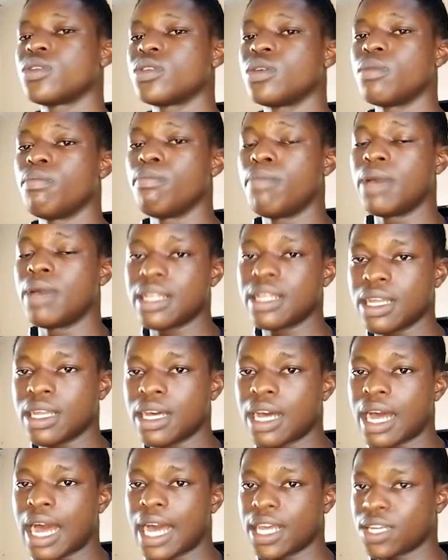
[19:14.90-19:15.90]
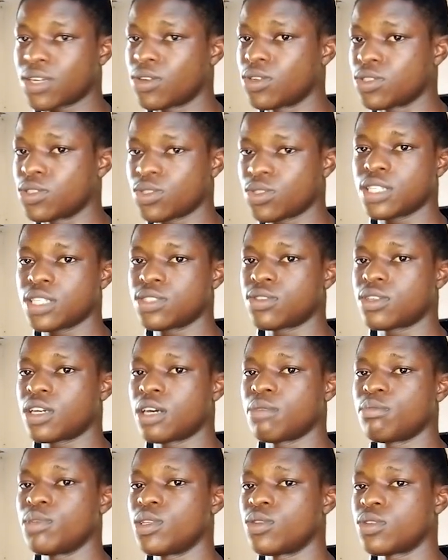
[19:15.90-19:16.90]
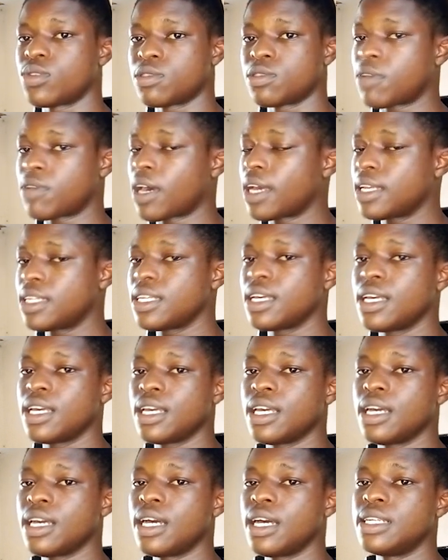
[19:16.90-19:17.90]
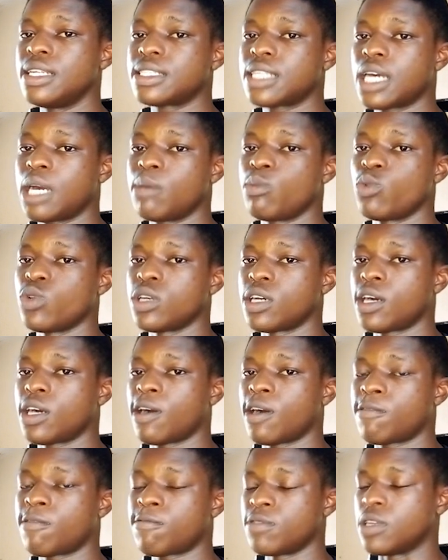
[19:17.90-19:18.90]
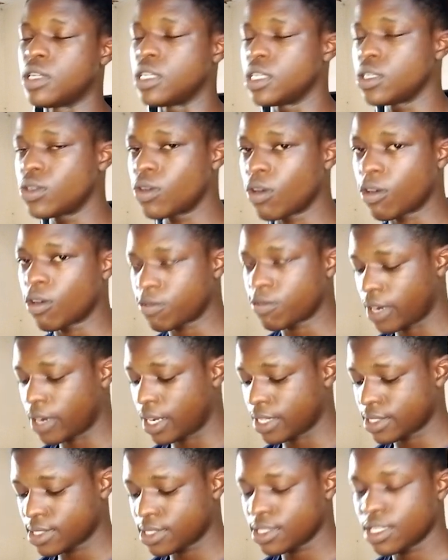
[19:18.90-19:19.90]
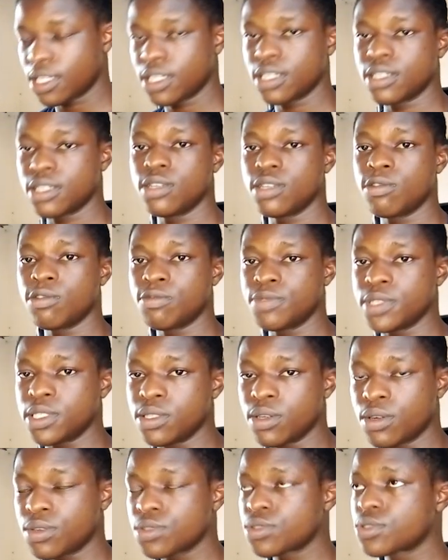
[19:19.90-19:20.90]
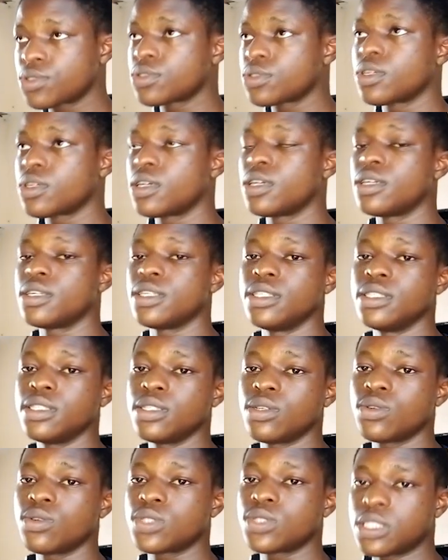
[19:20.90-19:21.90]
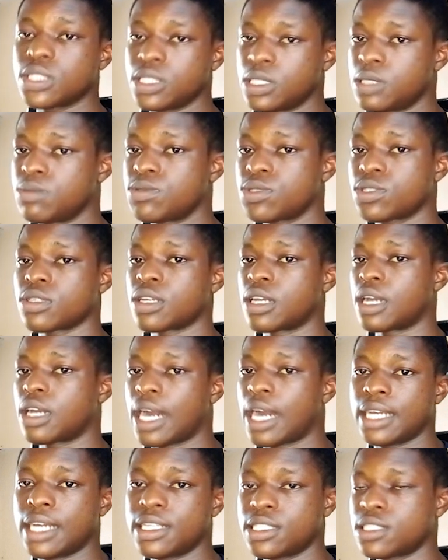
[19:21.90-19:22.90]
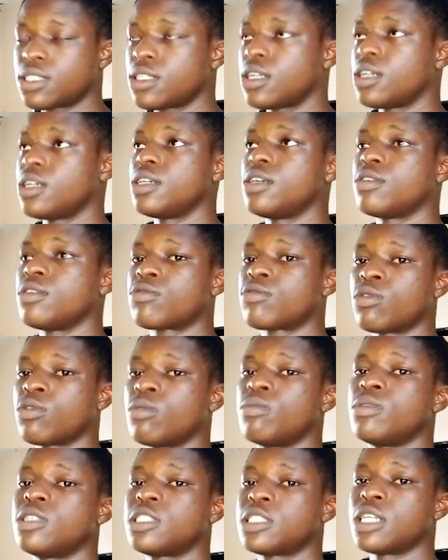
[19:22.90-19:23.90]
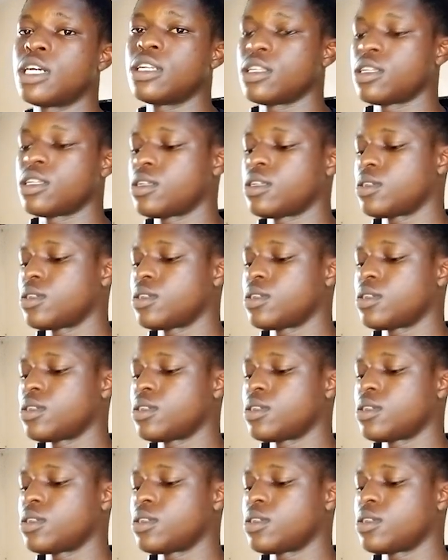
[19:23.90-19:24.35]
so that you can be notified anytime we have new offers, new videos, new tips, guides from this channel.